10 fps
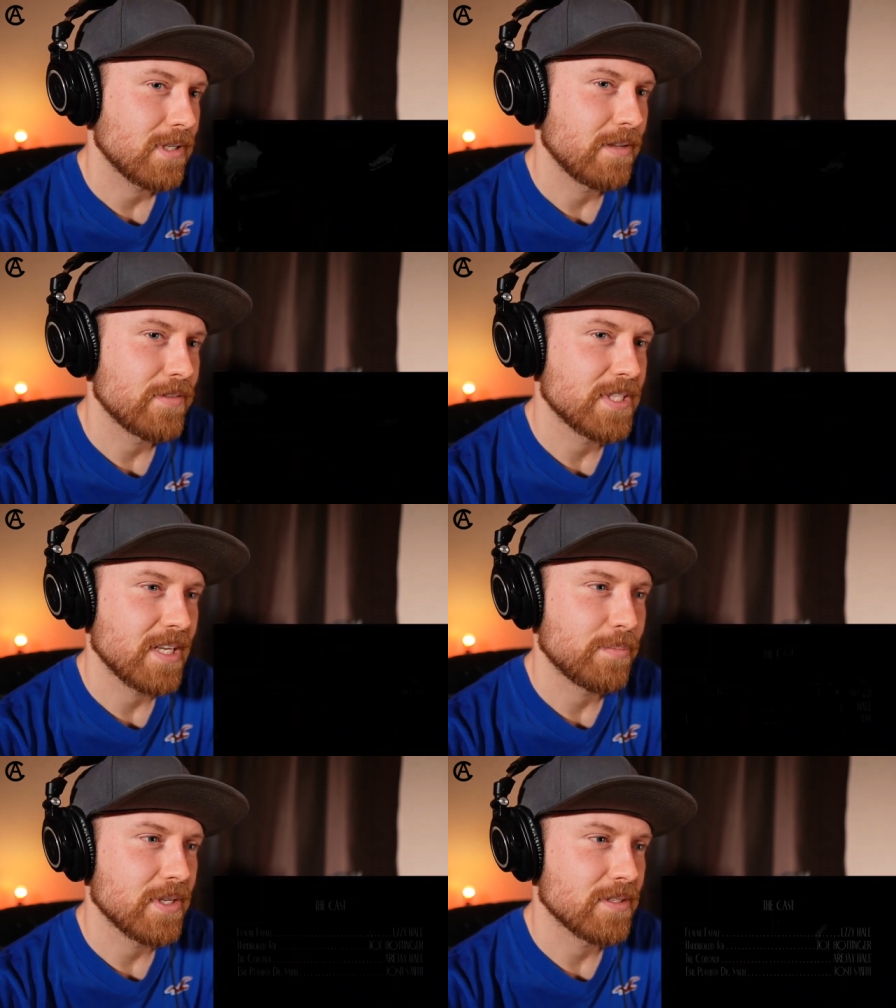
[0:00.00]
I love the
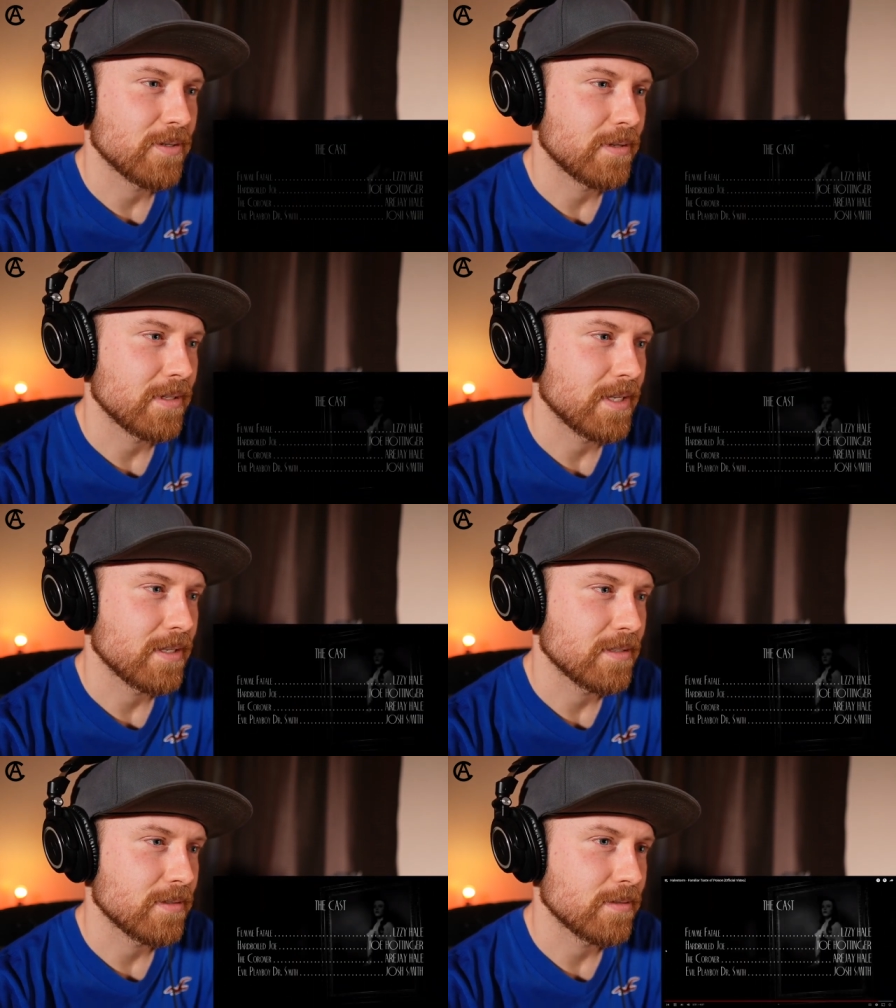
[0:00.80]
sepia tone at the
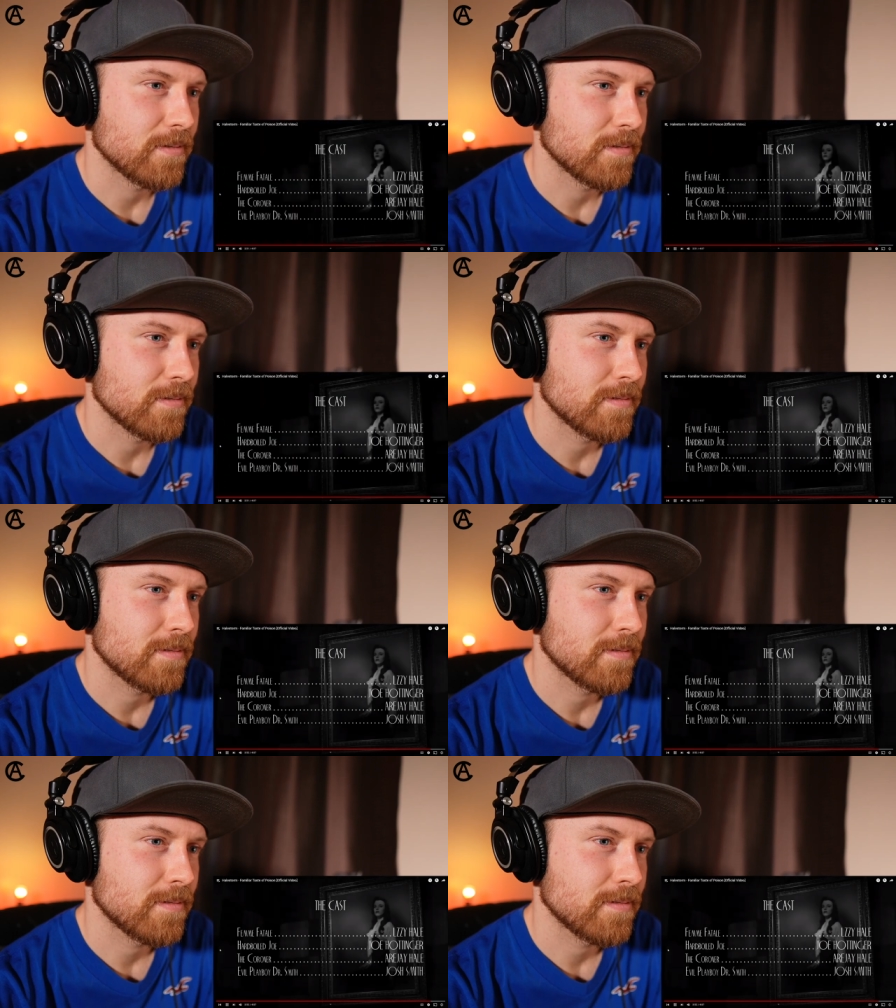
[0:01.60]
end too.